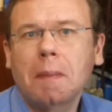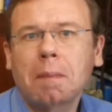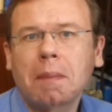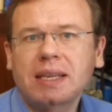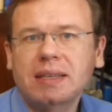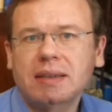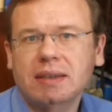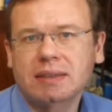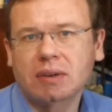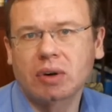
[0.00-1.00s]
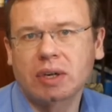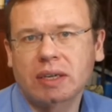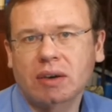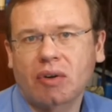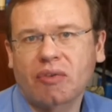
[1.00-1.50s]
multitask
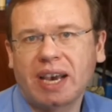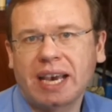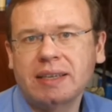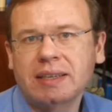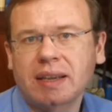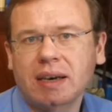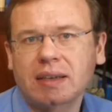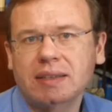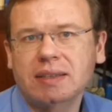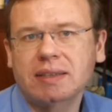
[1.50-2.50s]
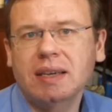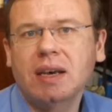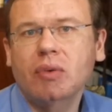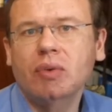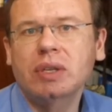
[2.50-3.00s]
learning of n tasks
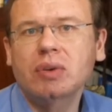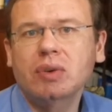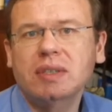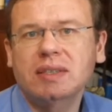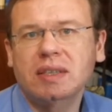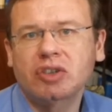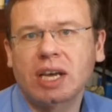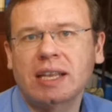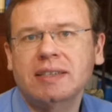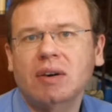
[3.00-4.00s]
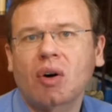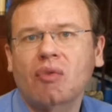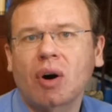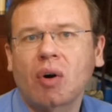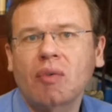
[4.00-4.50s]
reduces the chance
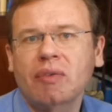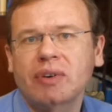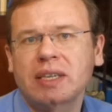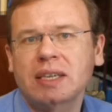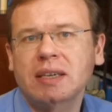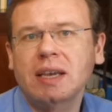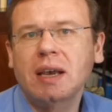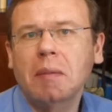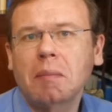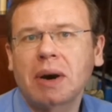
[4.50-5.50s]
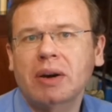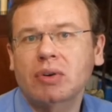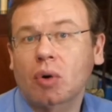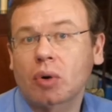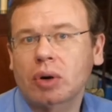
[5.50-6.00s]
of overfitting by
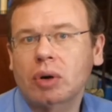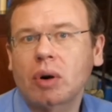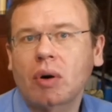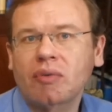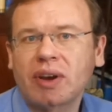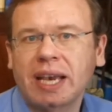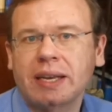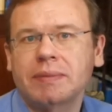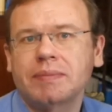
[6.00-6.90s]
an order of n.